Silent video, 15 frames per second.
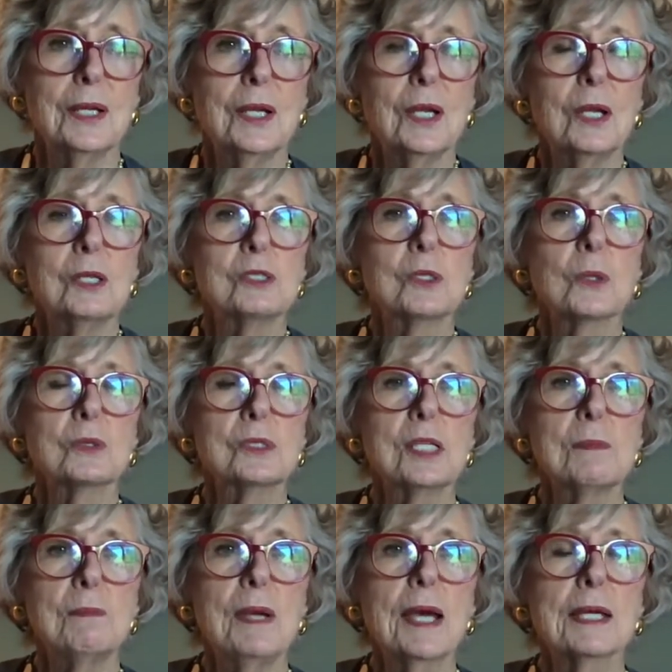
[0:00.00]
So sit
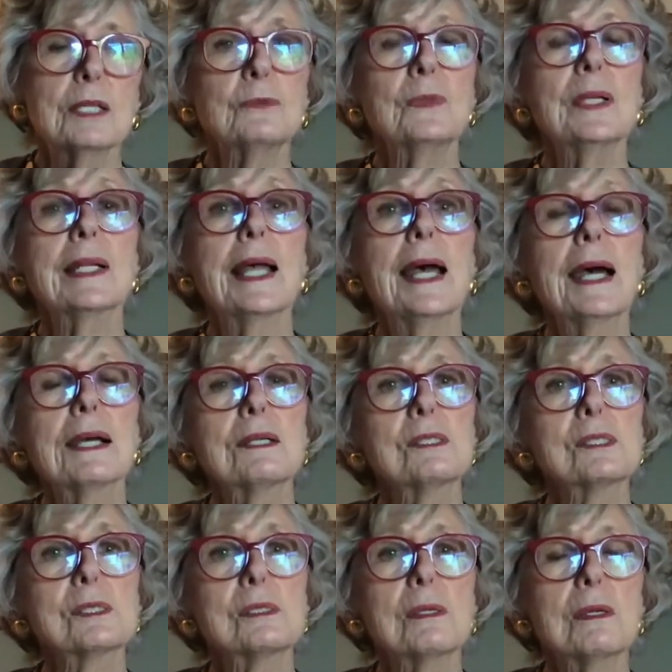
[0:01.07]
back and
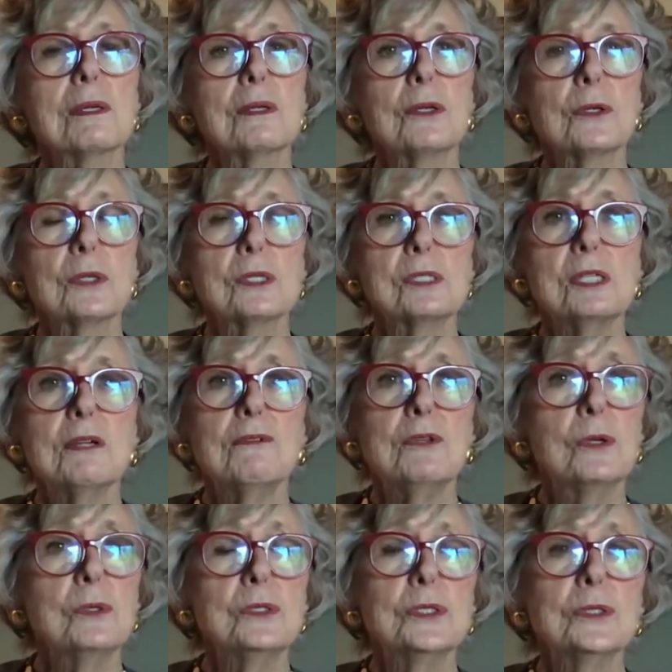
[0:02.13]
relax, courtesy of
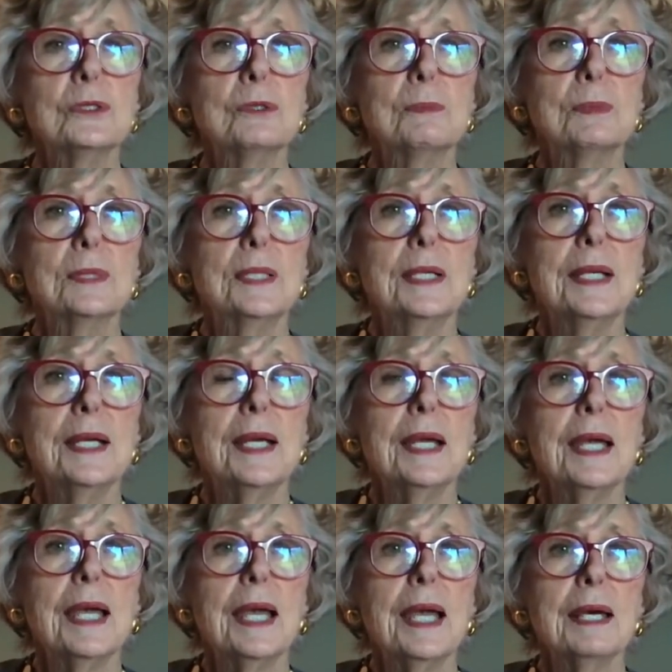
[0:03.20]
YouTube,
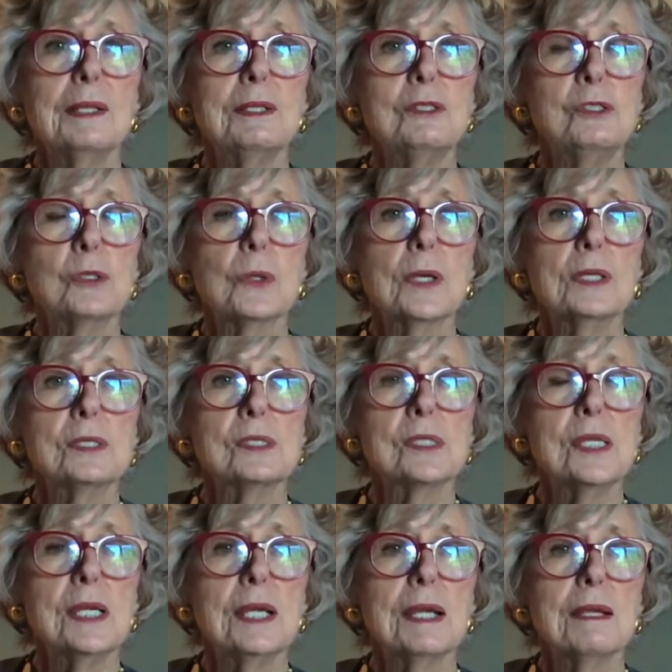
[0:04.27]
and enjoy
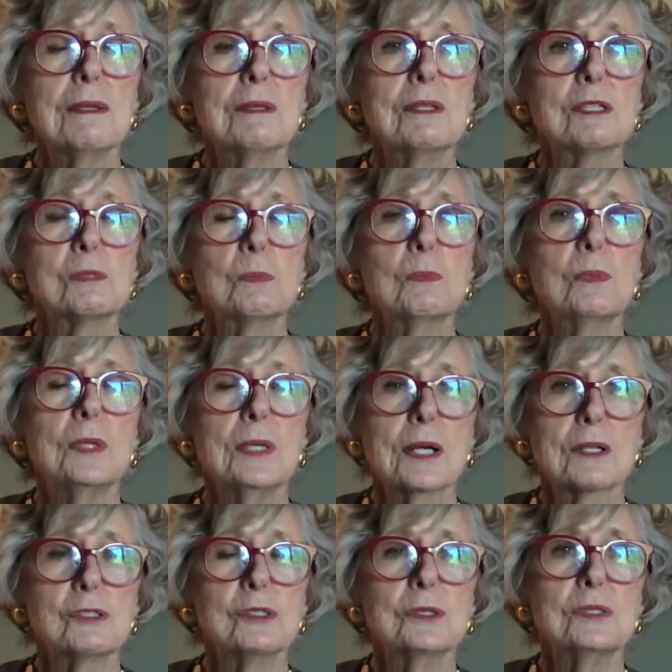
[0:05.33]
seeing this
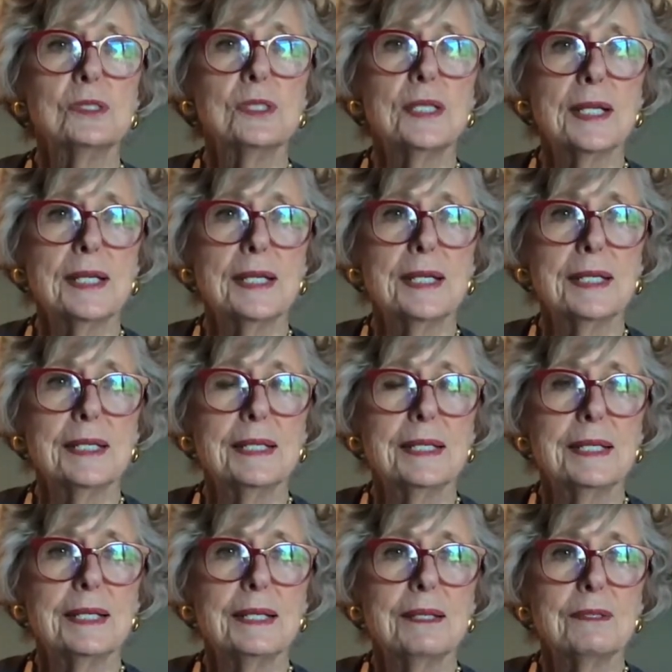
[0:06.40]
production today,
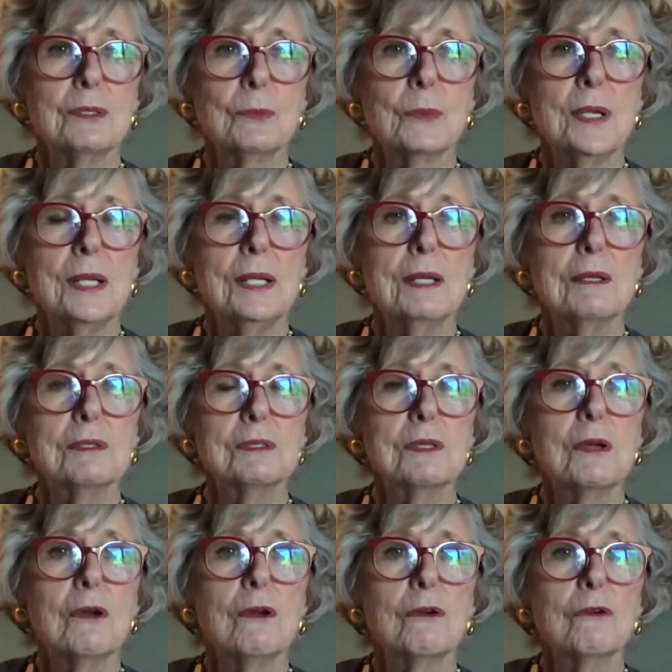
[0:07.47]
the readings
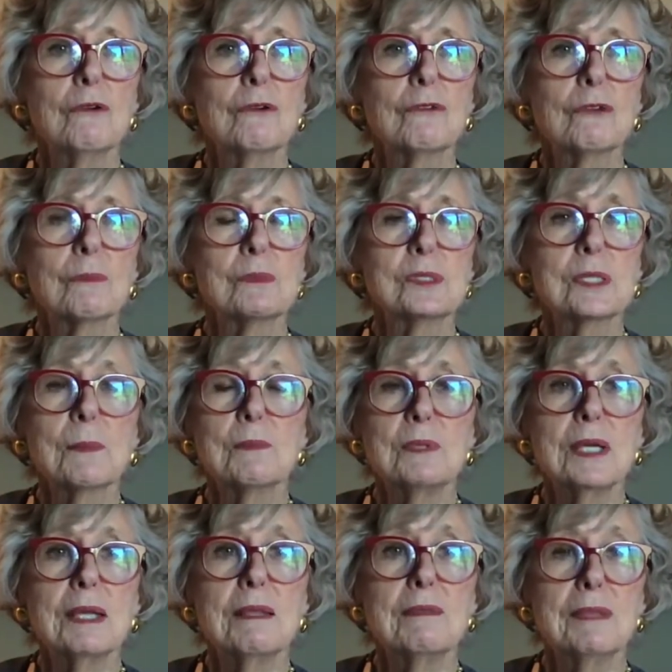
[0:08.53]
from
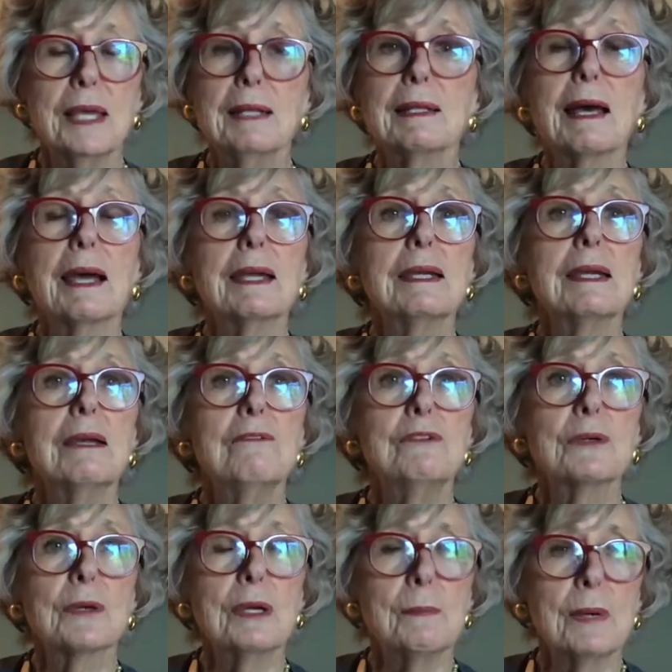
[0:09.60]
something they like
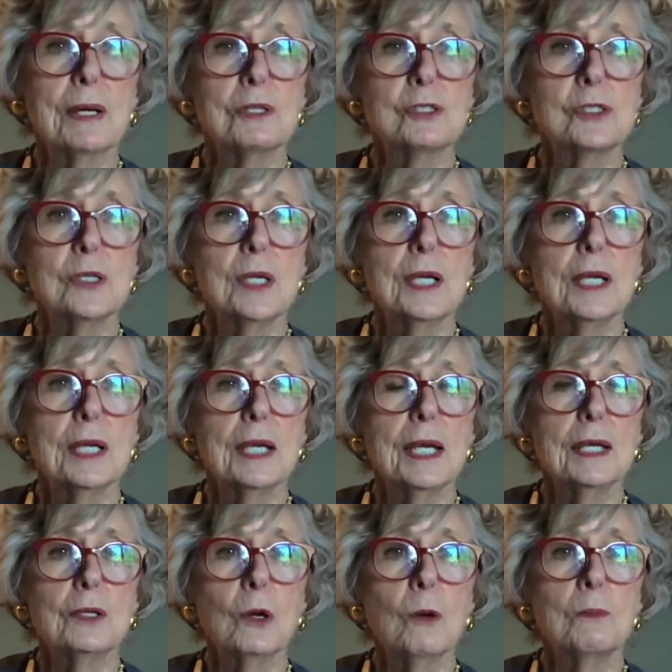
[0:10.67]
very much
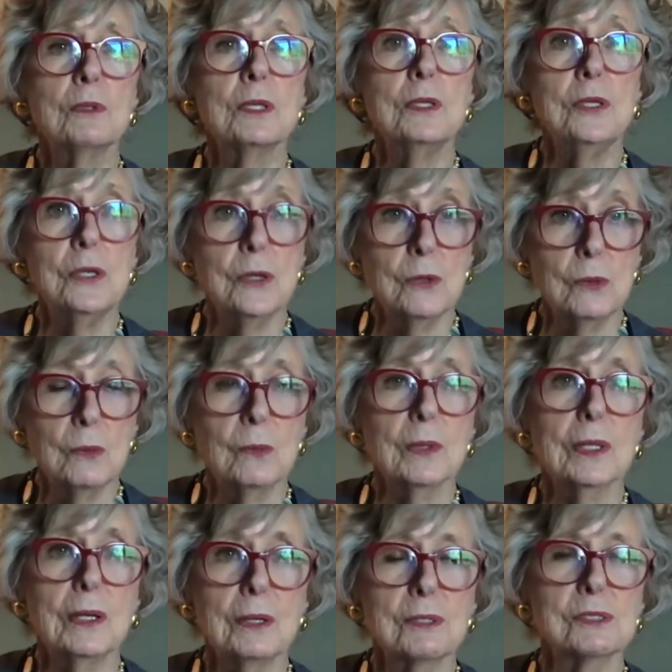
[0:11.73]
and hope that you will
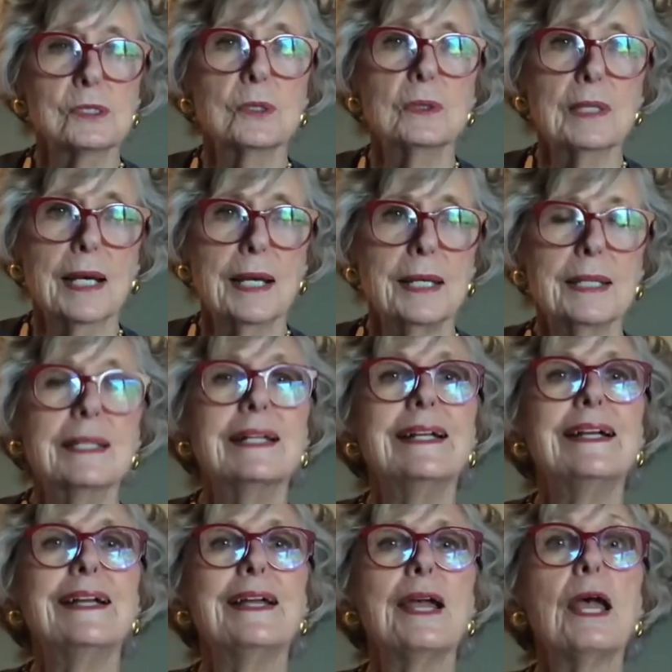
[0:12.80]
also like.
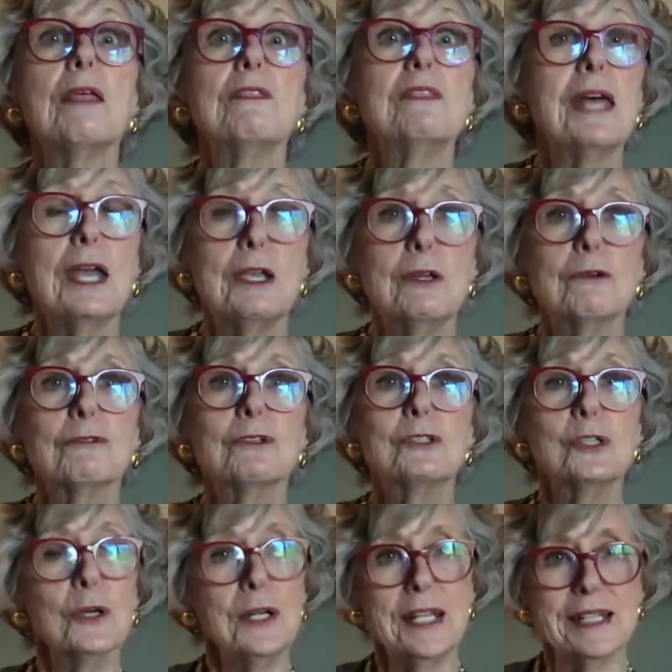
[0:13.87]
Thank you for
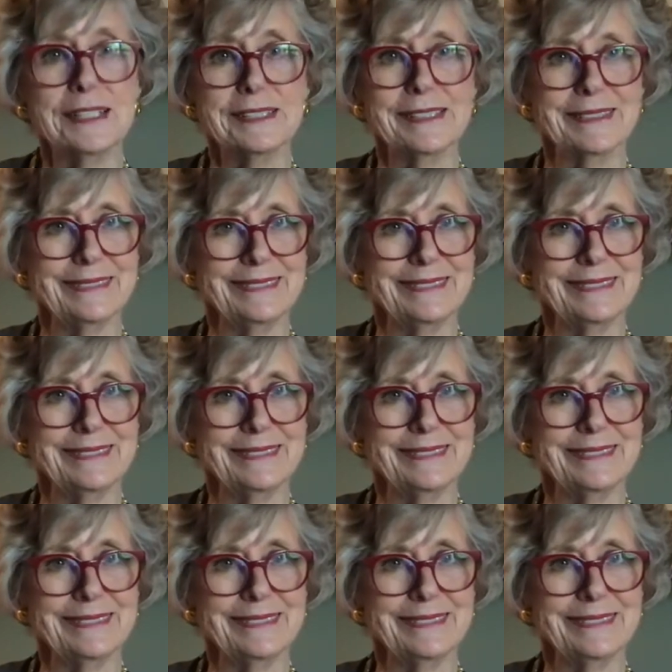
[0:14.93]
joining us.